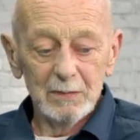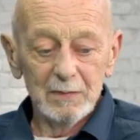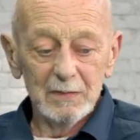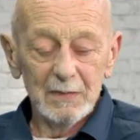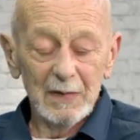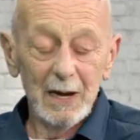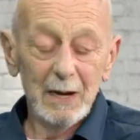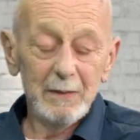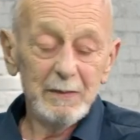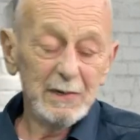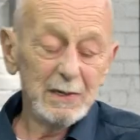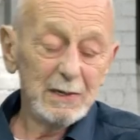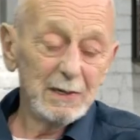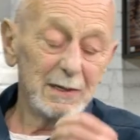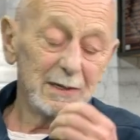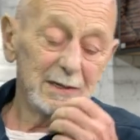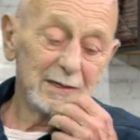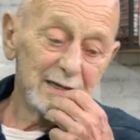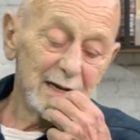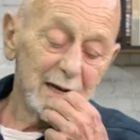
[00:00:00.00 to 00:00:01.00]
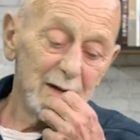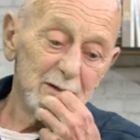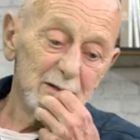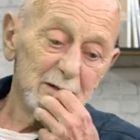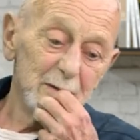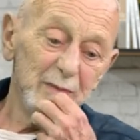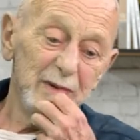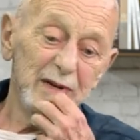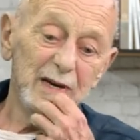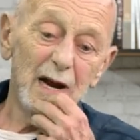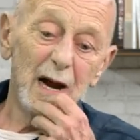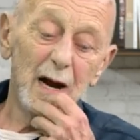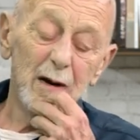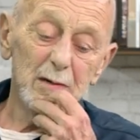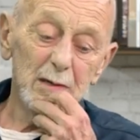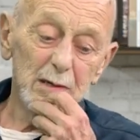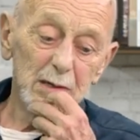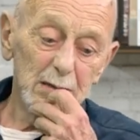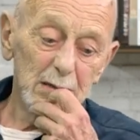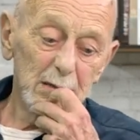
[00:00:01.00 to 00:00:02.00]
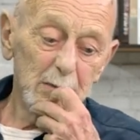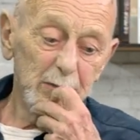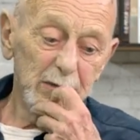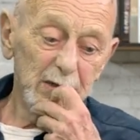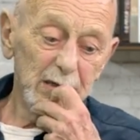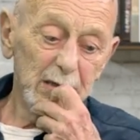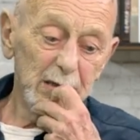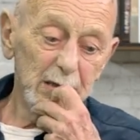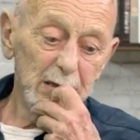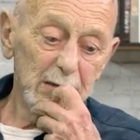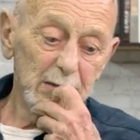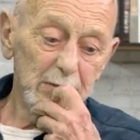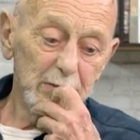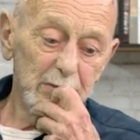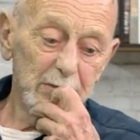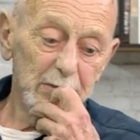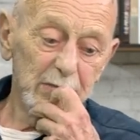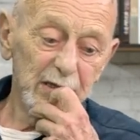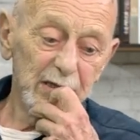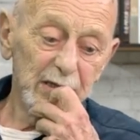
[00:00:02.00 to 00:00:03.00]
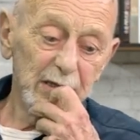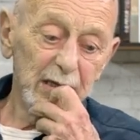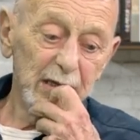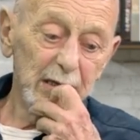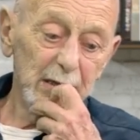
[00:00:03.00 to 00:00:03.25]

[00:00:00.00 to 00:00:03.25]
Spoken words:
I mean, it sounds a bit arrogant, but